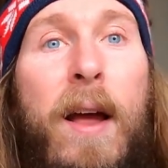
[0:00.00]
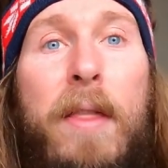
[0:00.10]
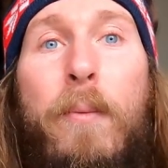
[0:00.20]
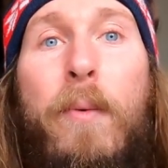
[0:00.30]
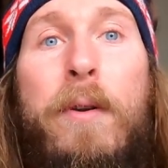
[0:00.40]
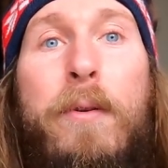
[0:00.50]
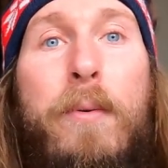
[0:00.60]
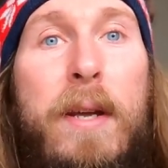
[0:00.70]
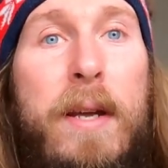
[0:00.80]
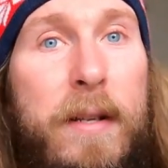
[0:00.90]
And the one
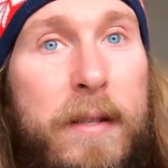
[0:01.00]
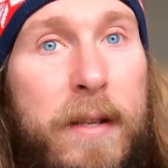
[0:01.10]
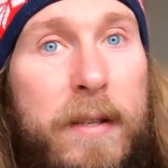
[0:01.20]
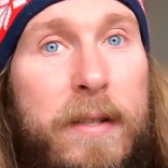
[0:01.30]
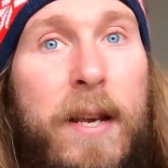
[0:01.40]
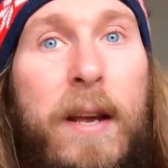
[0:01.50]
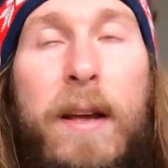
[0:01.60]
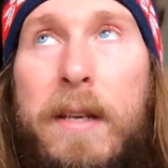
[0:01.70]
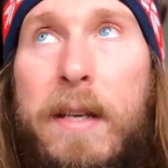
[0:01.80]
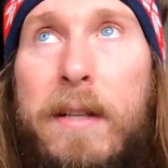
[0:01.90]
who eats this
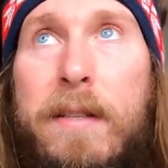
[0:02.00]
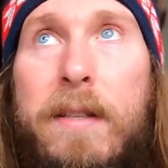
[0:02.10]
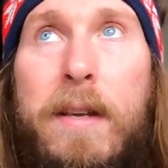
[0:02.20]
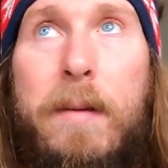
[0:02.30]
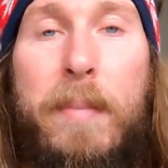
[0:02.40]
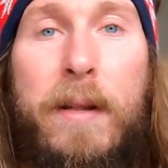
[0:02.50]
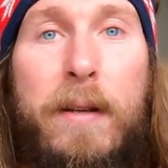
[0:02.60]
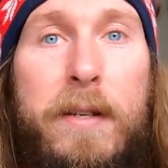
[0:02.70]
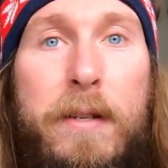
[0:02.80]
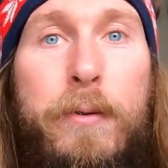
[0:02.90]
gets the ability